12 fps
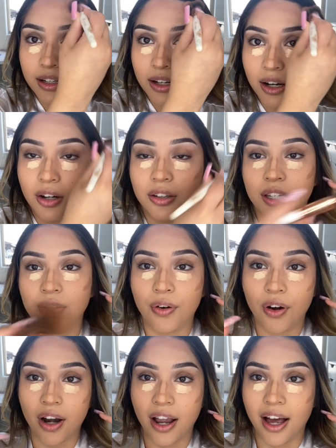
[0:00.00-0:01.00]
I'll leave
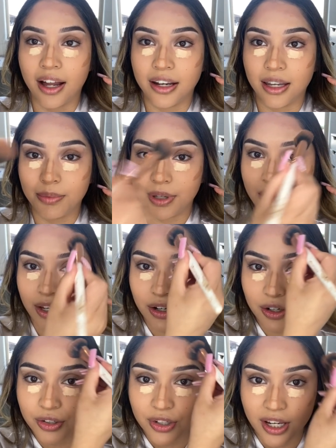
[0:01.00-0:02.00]
her at name
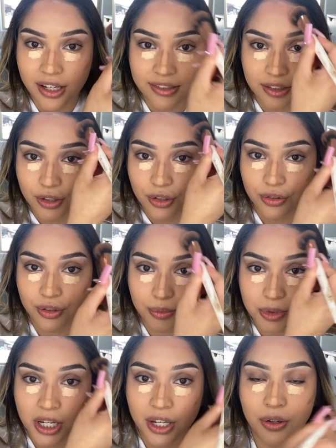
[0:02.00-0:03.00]
here. She has a YouTube
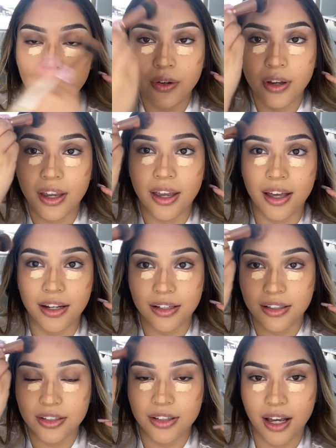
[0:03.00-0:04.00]
channel
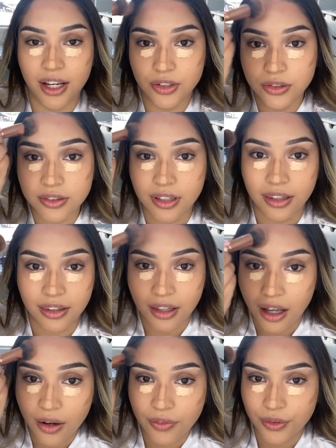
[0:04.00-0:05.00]
and I just
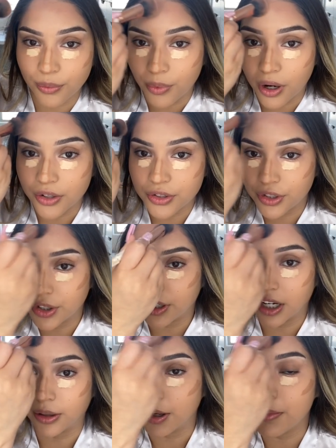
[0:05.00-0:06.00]
loved watching her.
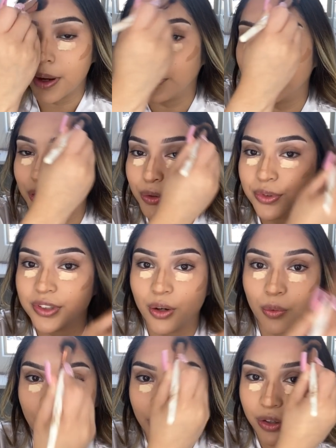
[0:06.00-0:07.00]
And I remember she was
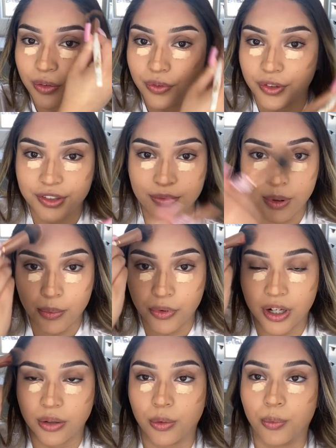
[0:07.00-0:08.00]
like one of the first people
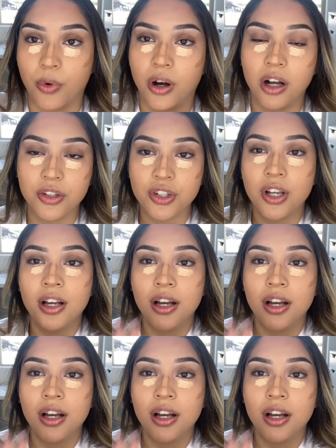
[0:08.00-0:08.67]
that I would watch